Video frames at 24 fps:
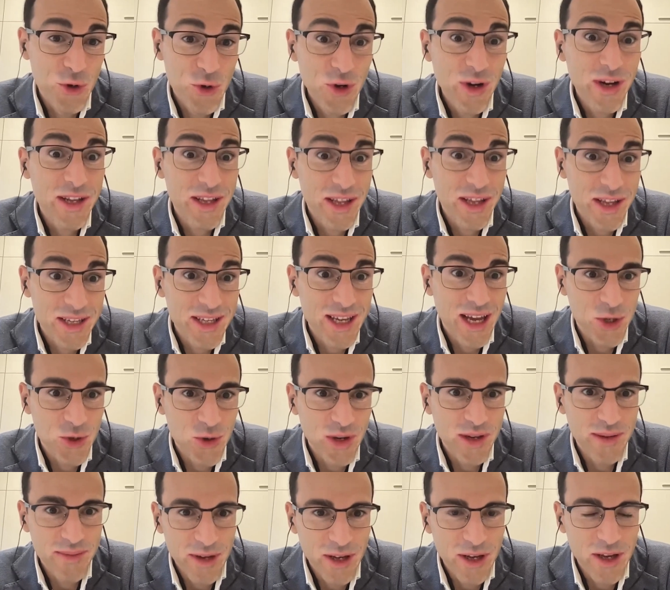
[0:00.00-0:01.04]
For sure it is,
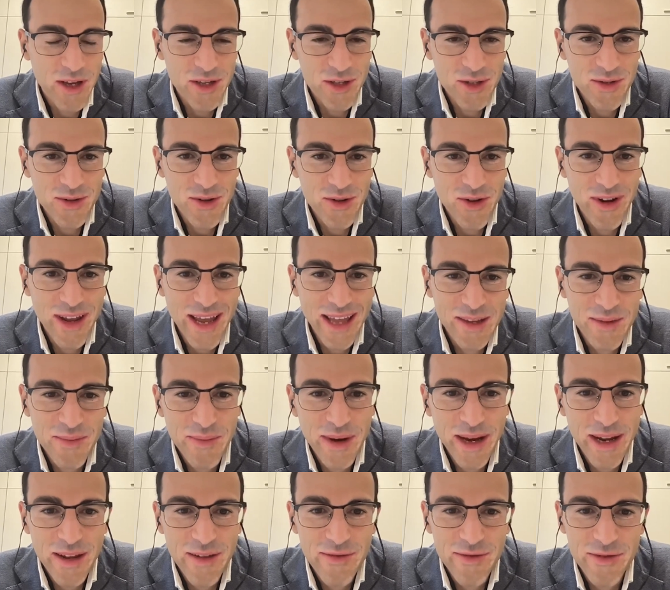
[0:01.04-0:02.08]
actually, because you're
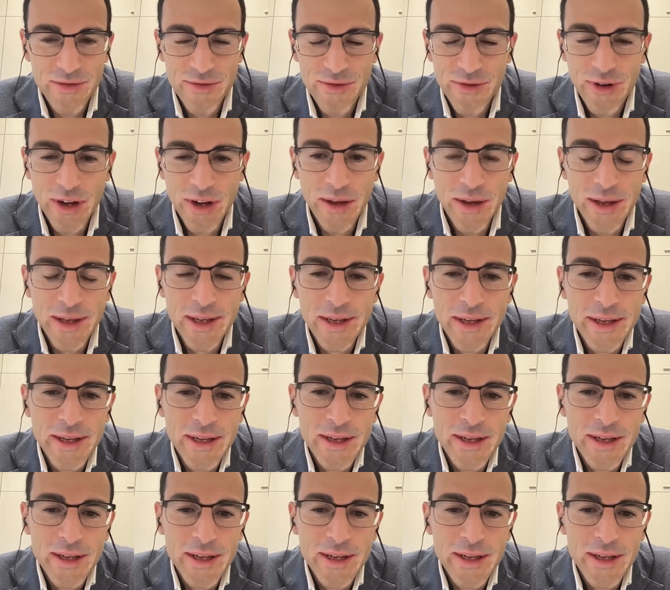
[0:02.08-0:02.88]
getting money for free,